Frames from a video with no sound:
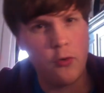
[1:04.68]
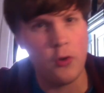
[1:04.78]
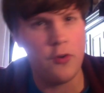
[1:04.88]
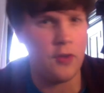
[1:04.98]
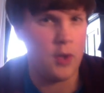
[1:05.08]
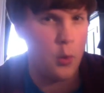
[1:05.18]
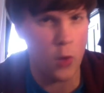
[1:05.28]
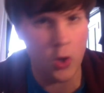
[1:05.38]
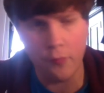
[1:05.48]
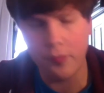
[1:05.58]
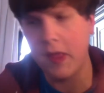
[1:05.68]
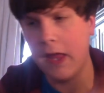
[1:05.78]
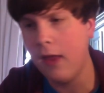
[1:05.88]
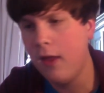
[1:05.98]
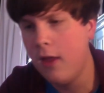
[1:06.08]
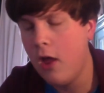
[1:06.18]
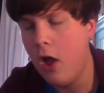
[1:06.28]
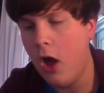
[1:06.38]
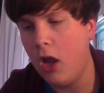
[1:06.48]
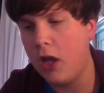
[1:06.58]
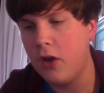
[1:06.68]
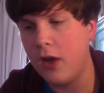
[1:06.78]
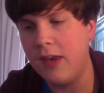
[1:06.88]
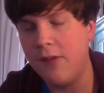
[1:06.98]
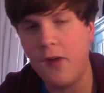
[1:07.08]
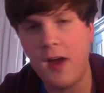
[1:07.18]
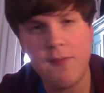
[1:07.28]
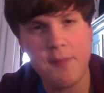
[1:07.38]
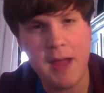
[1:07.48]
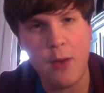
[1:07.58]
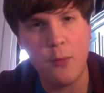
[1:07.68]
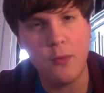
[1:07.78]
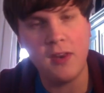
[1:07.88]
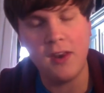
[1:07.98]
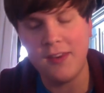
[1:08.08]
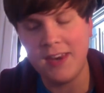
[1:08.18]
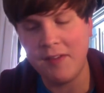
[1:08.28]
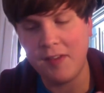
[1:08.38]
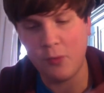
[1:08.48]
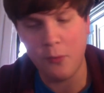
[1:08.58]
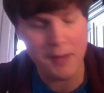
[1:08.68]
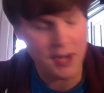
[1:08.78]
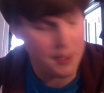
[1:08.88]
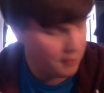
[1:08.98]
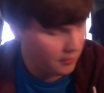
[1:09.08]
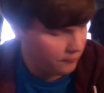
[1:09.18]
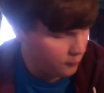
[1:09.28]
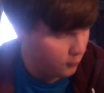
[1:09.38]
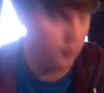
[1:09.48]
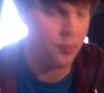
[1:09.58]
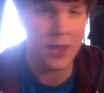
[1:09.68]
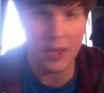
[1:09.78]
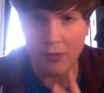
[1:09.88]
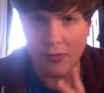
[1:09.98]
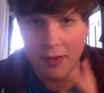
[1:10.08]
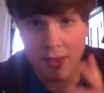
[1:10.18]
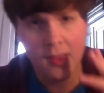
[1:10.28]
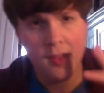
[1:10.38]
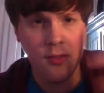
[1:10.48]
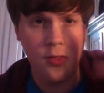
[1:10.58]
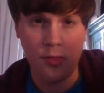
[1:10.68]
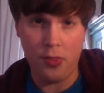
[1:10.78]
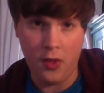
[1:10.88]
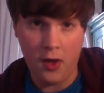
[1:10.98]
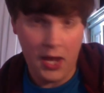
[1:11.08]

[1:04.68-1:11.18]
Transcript: or it's just like a one-off thing I like 95 pound and I didn't have that sort of money but I still got things that I